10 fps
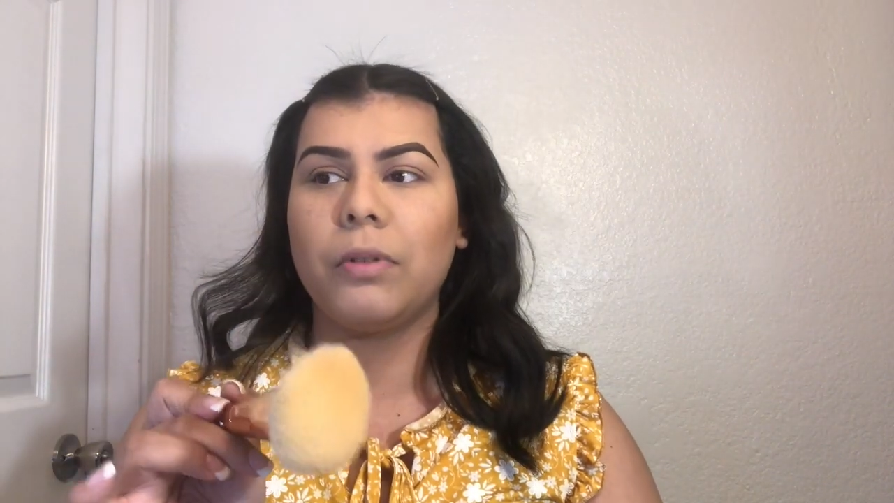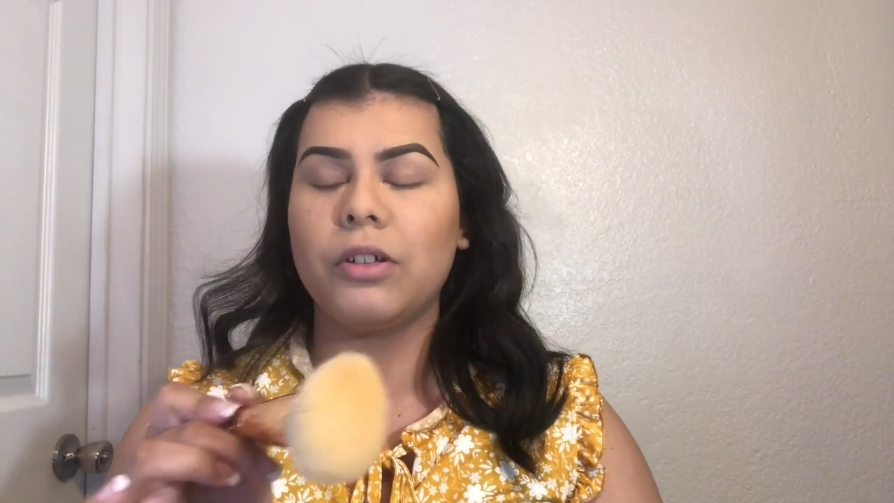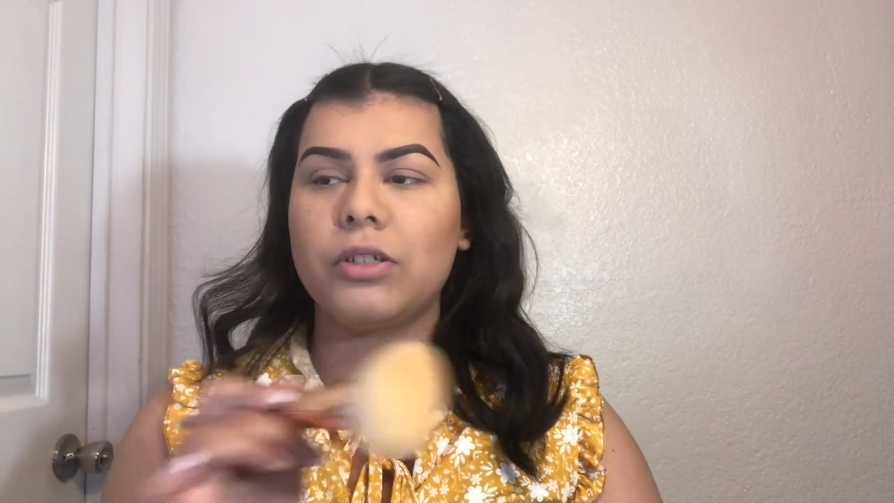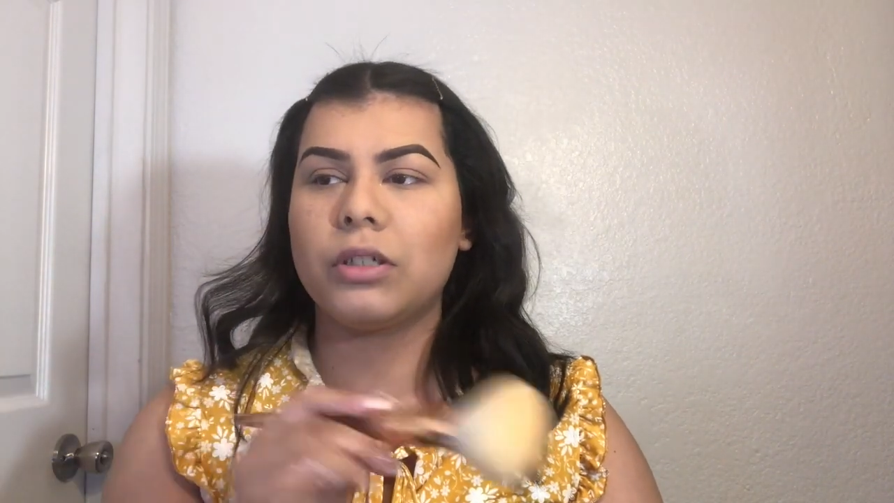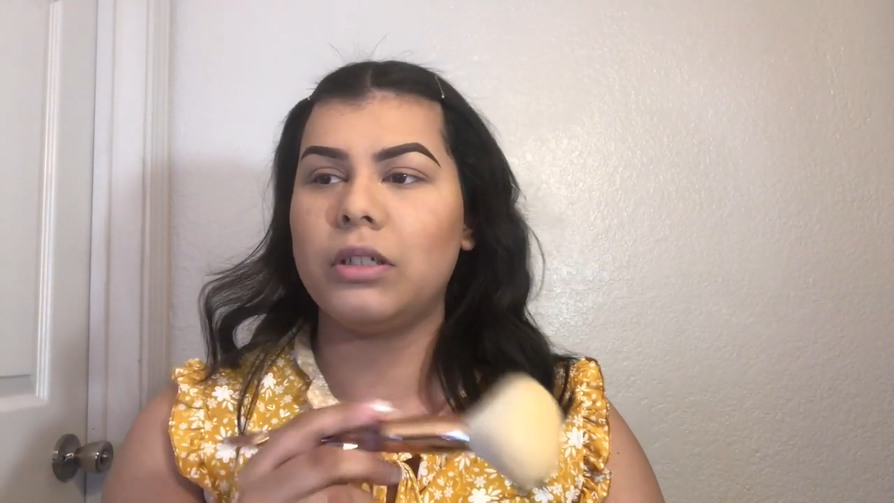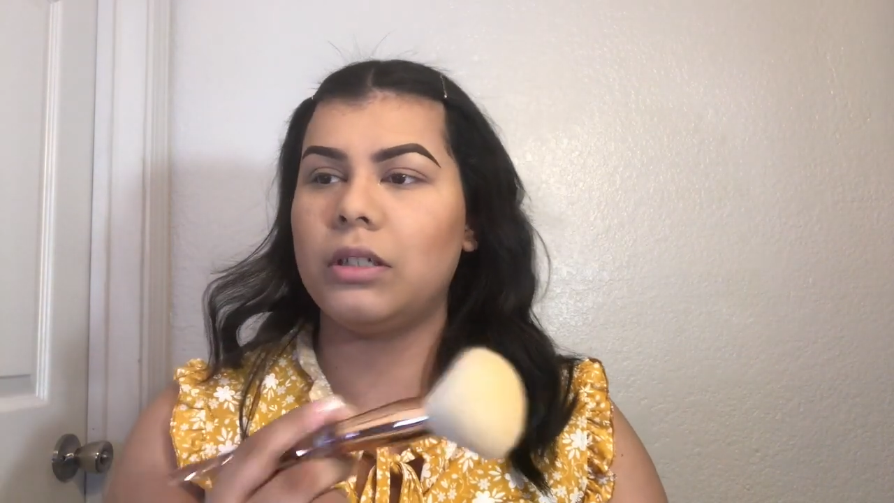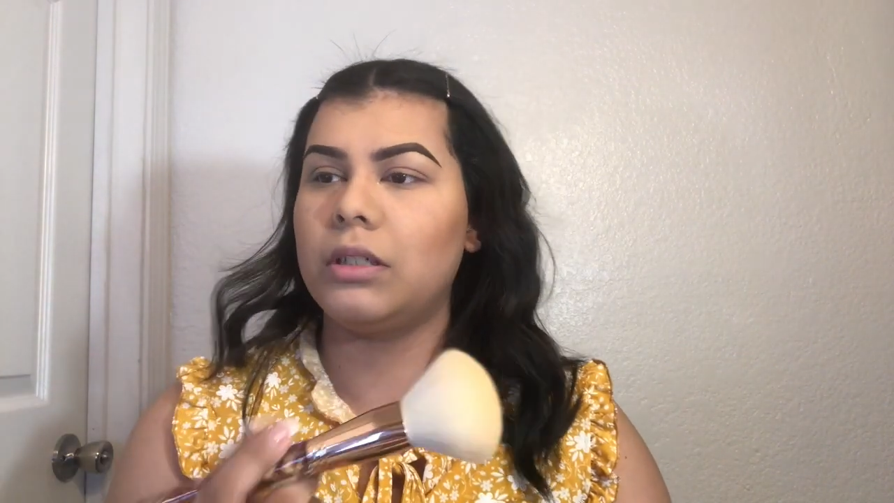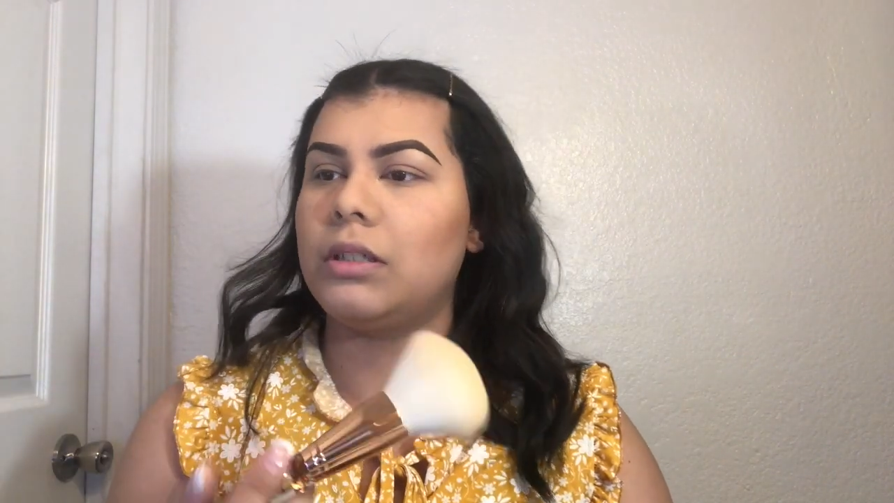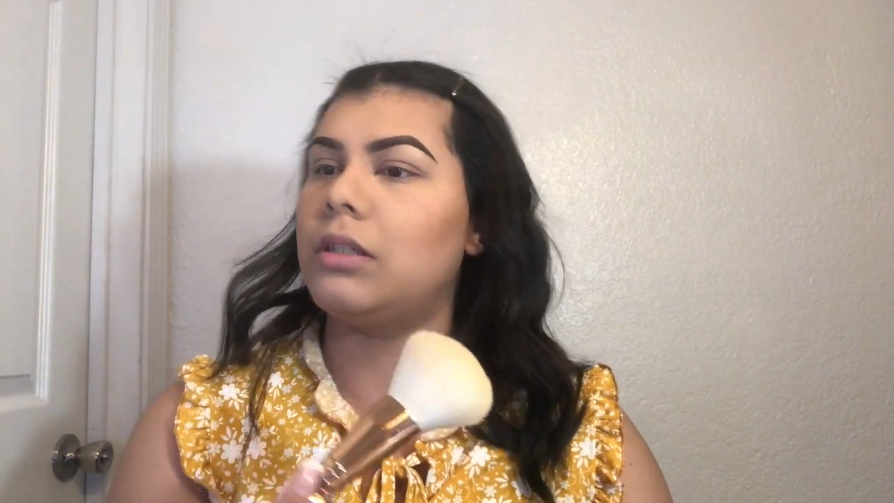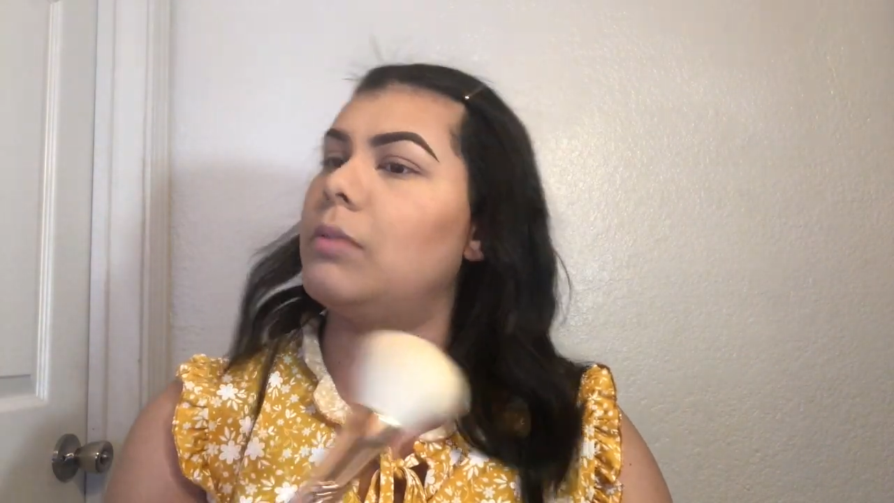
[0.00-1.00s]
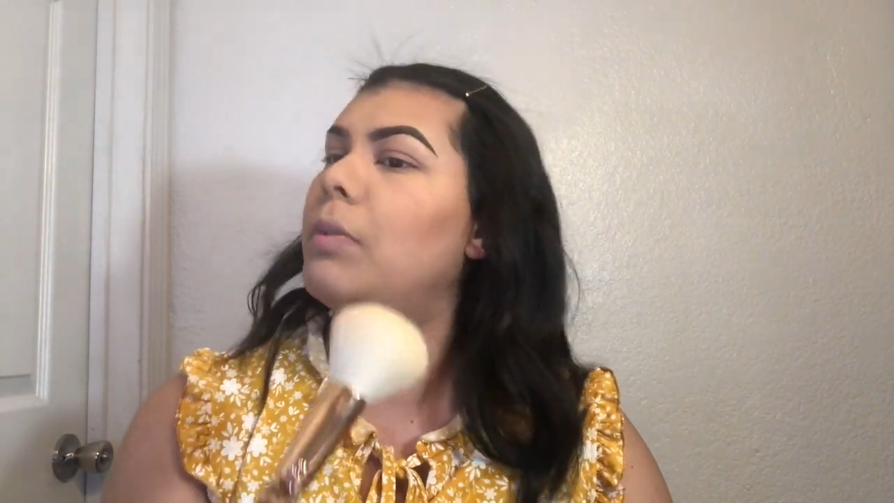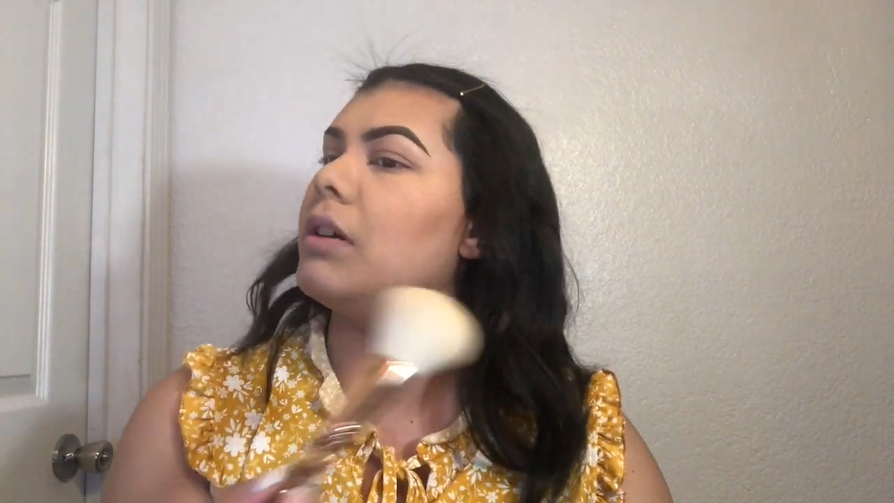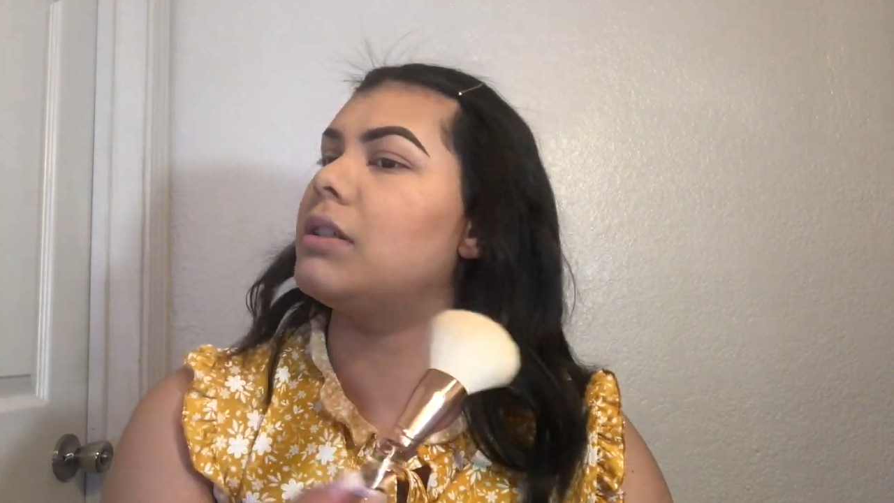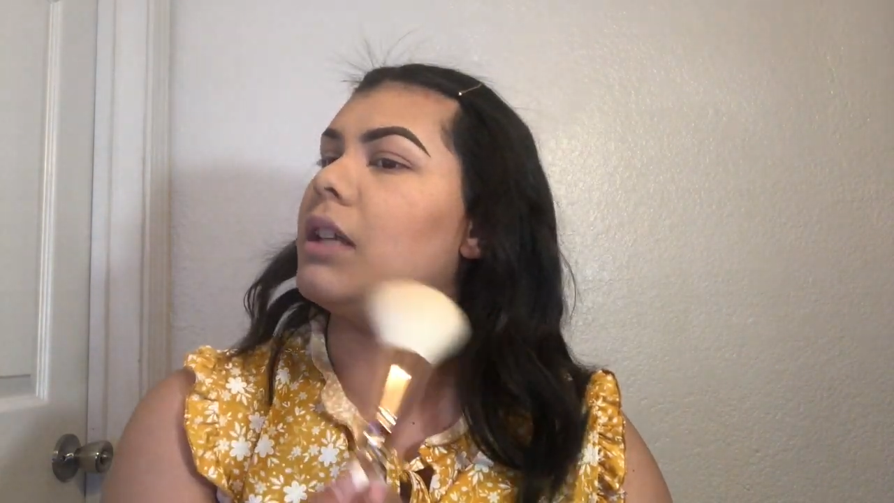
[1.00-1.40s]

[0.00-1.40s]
brush because the parts